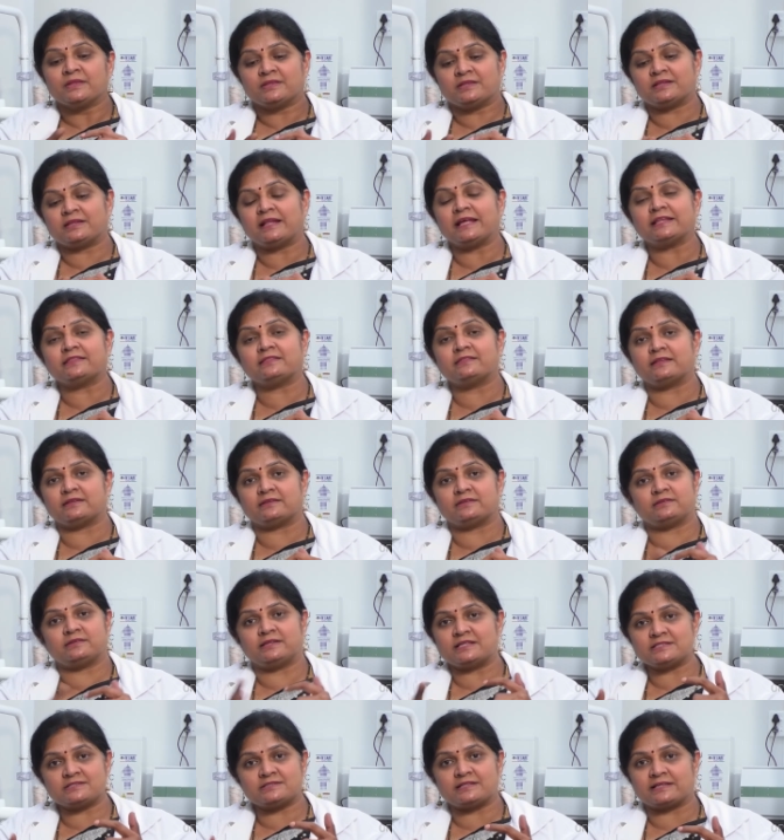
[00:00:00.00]
They like th
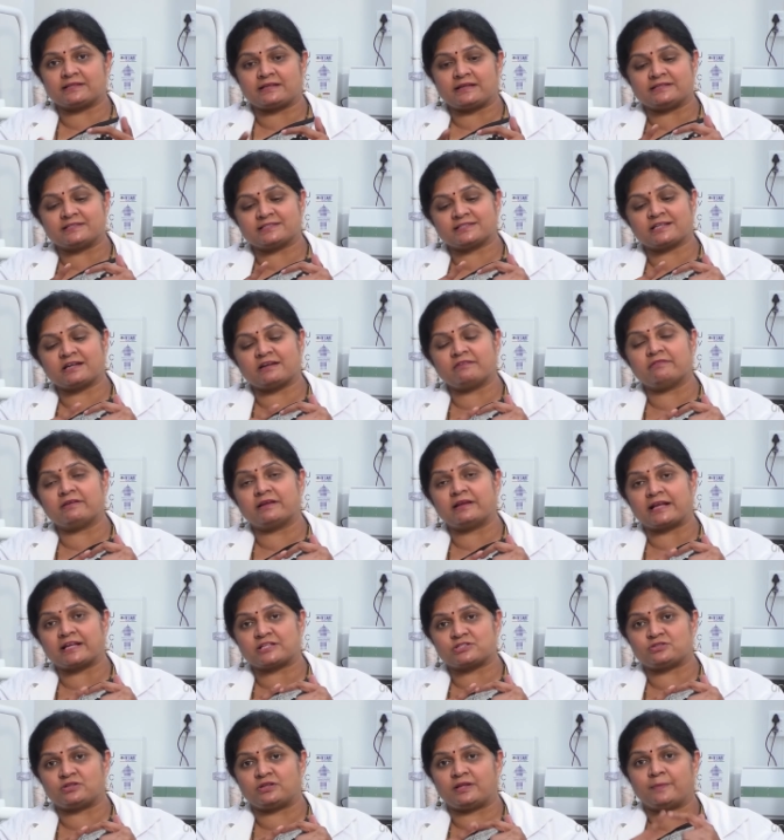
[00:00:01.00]
just like that. It's a cover
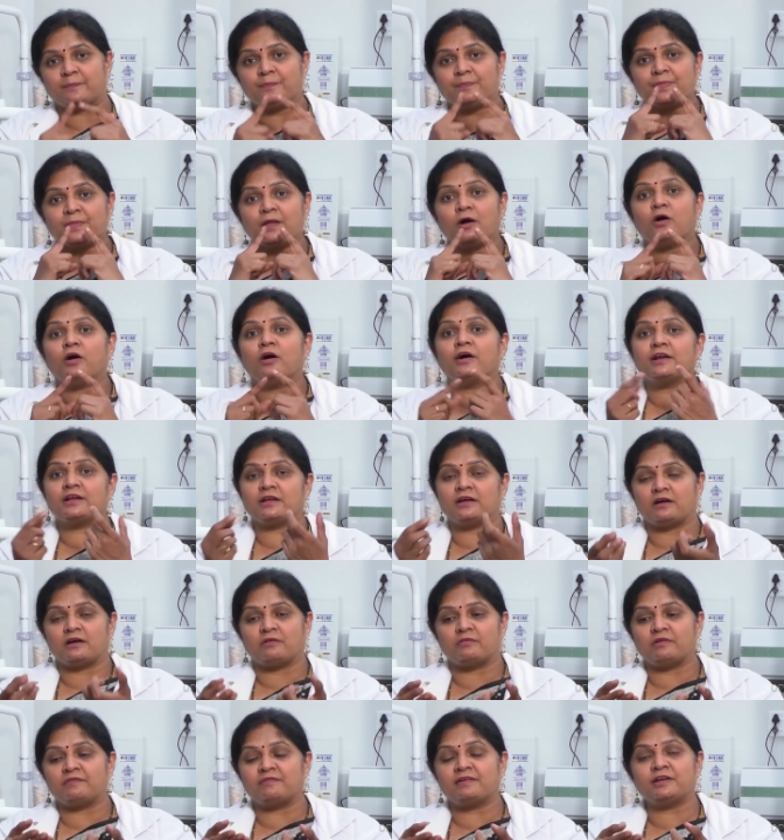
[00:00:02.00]
actually. Or
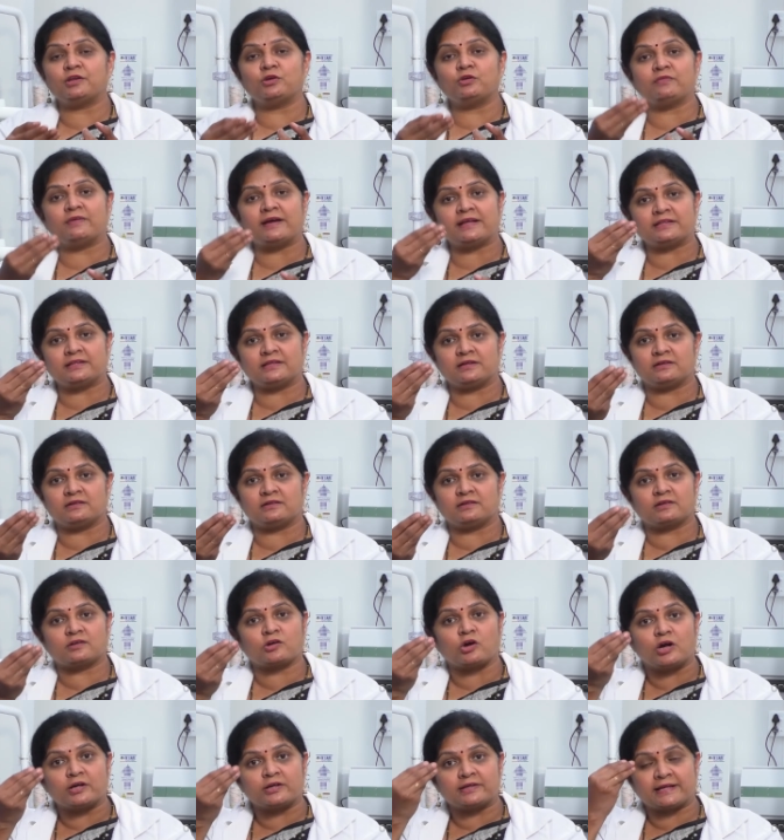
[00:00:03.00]
however you wear the
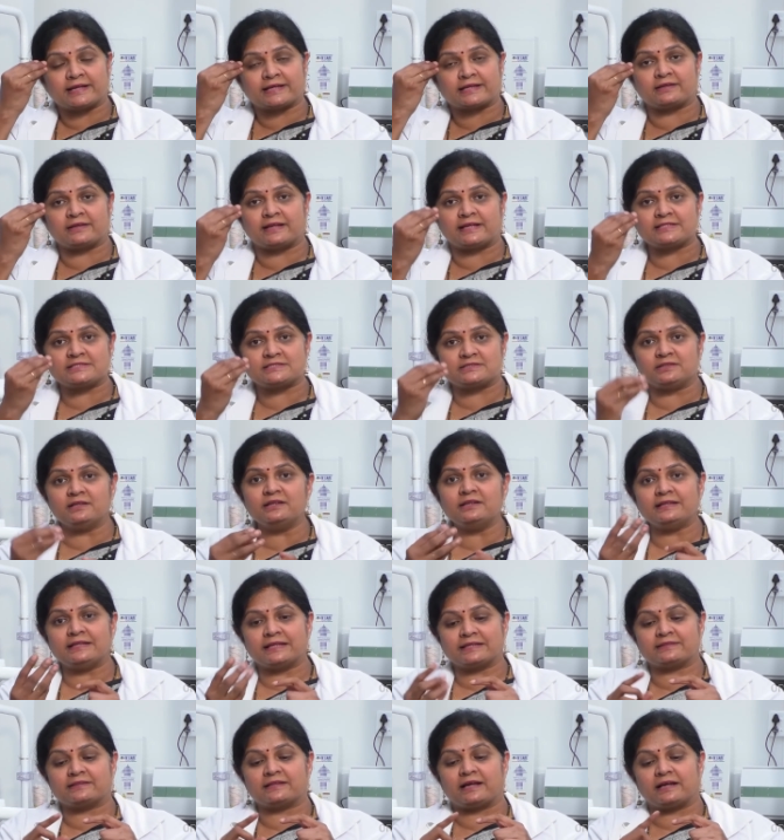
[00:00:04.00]
contact lens, not
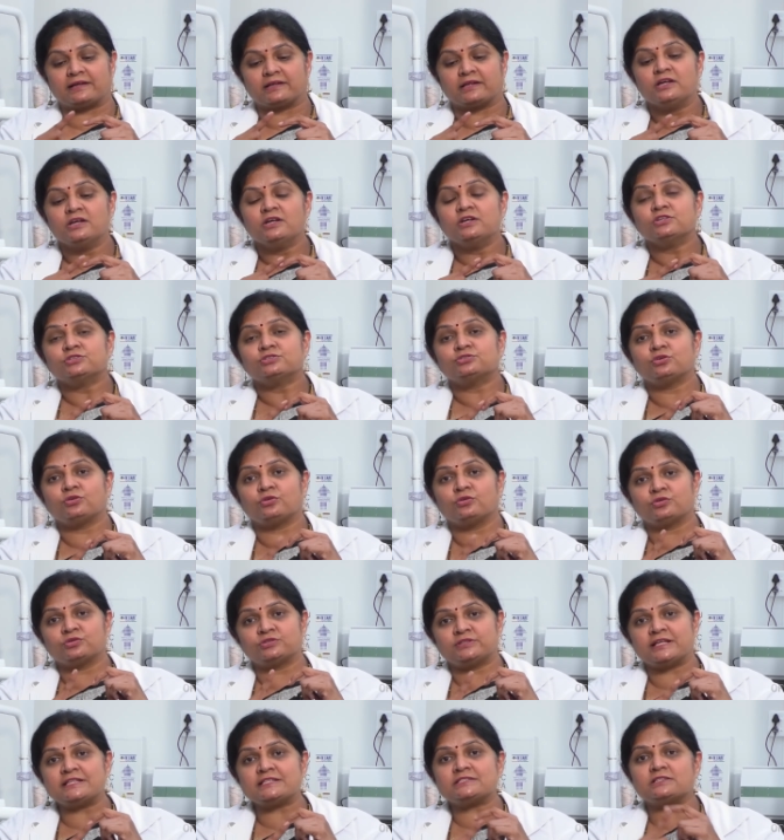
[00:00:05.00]
like that. So
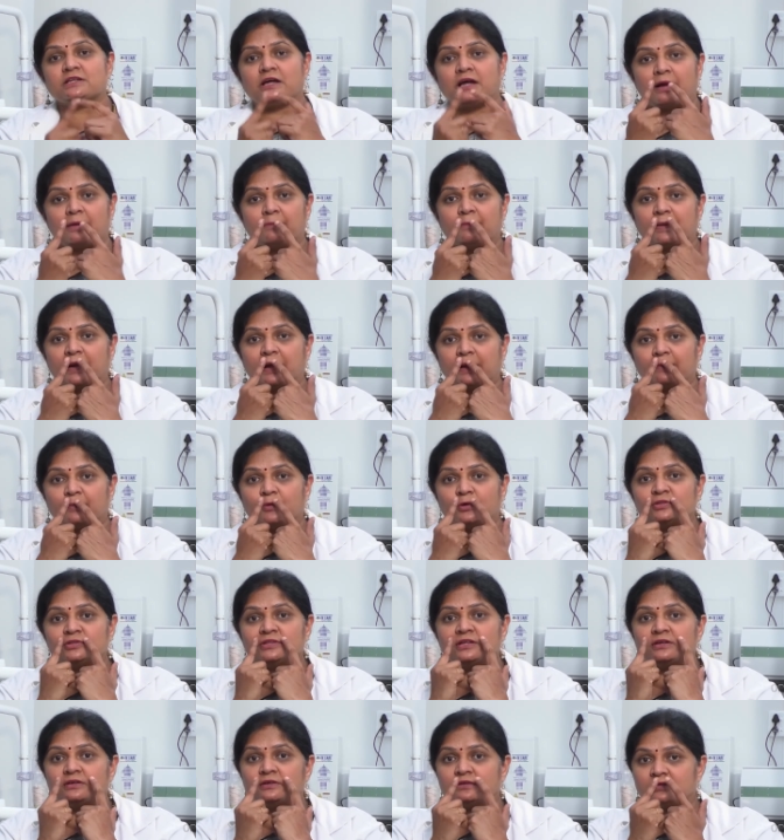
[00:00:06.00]
just ab
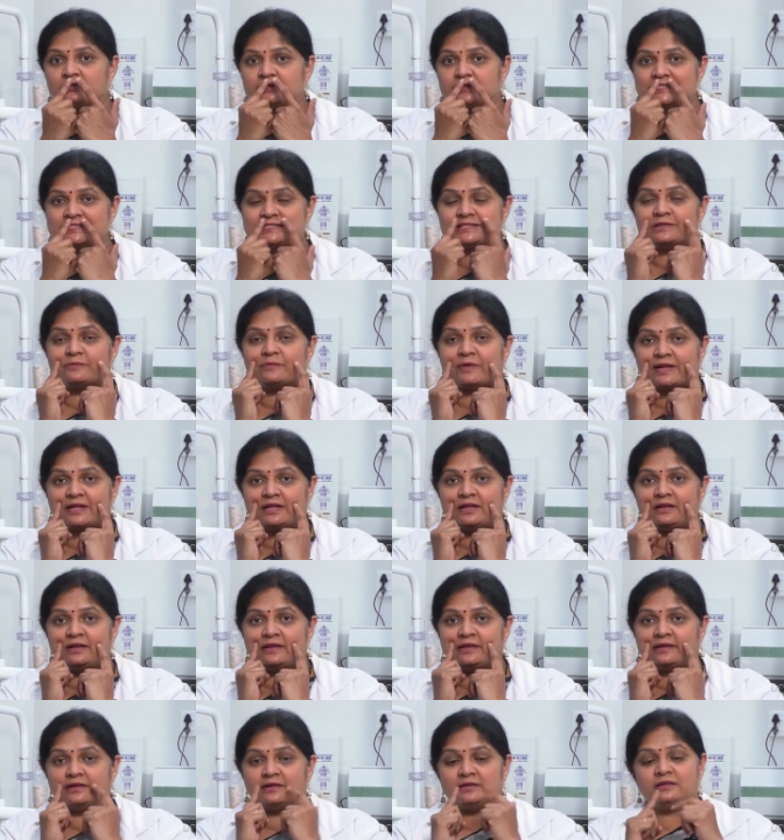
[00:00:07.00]
above the this one
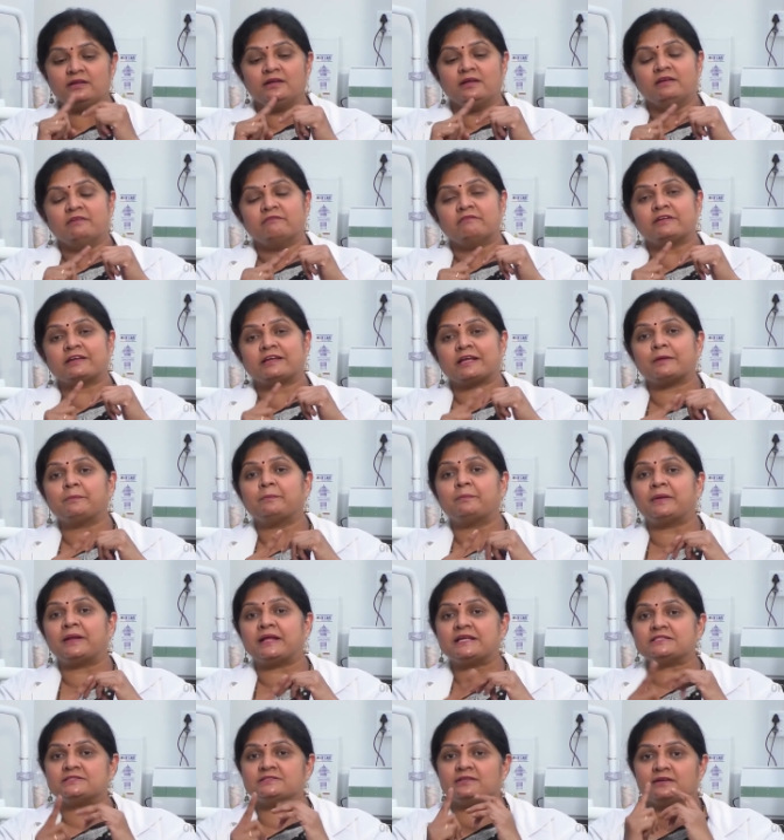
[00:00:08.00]
layer, we can
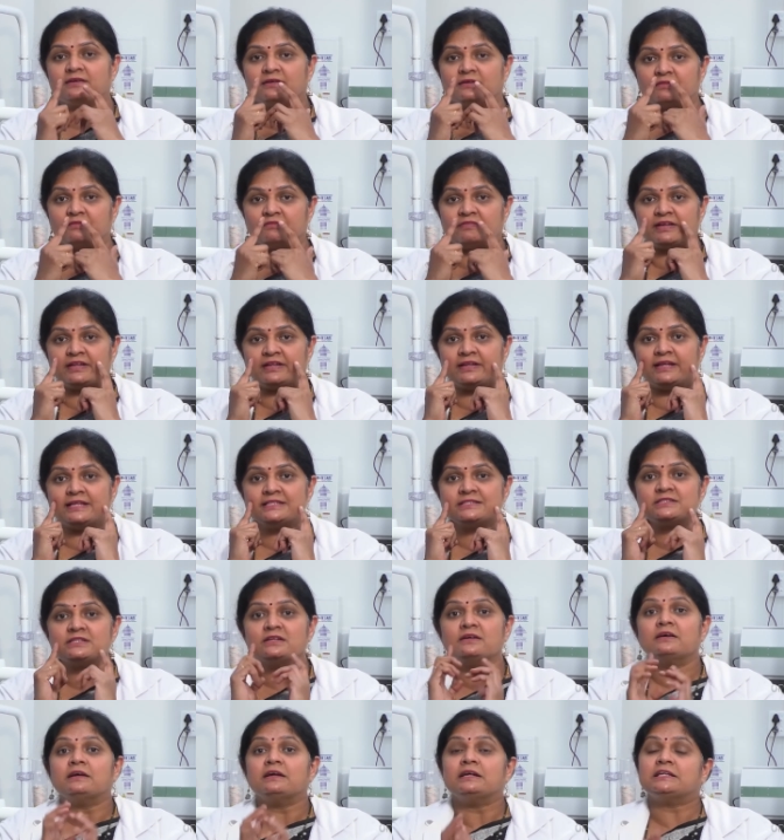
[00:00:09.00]
place the veneers.
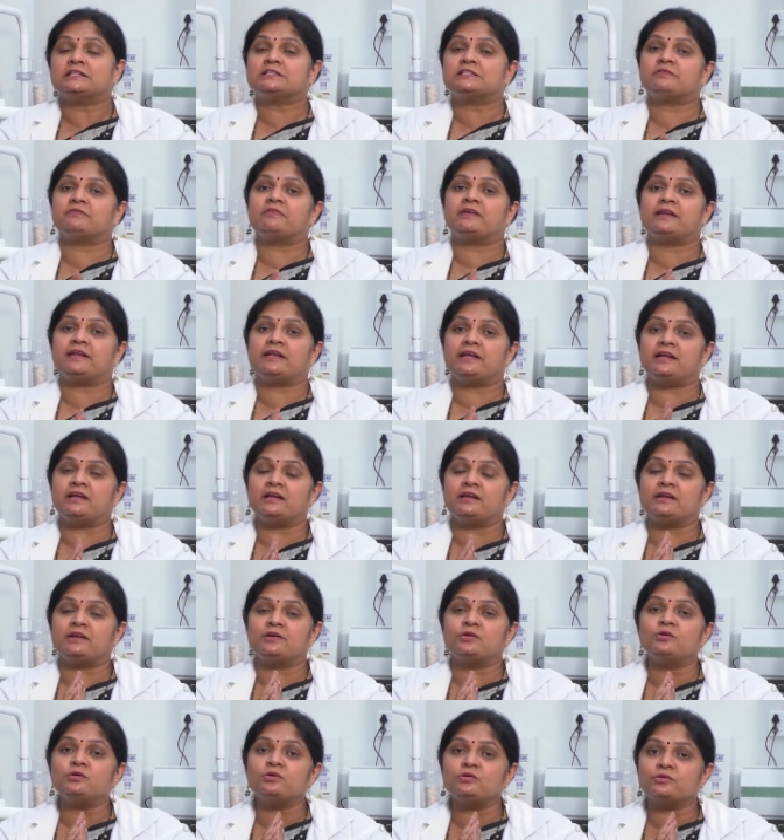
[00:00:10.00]
It's a very
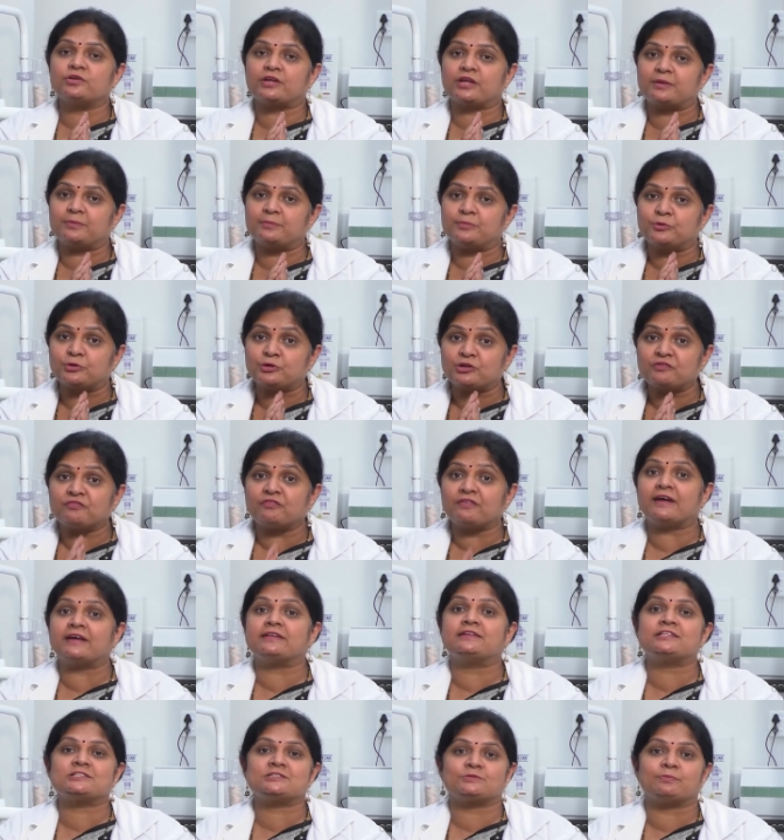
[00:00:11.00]
you know you can beautify
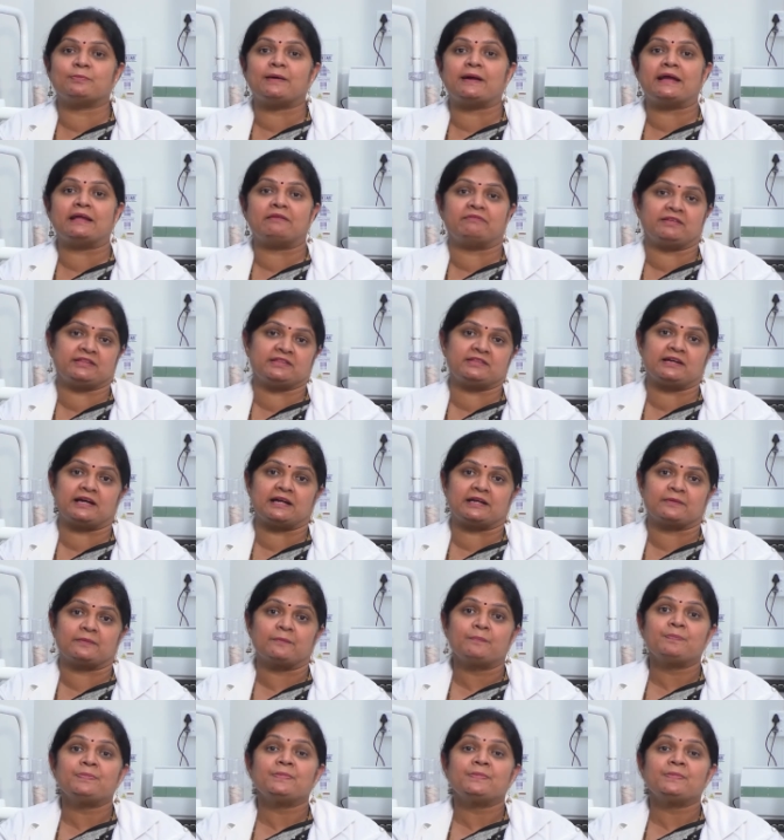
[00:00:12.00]
the smile with that.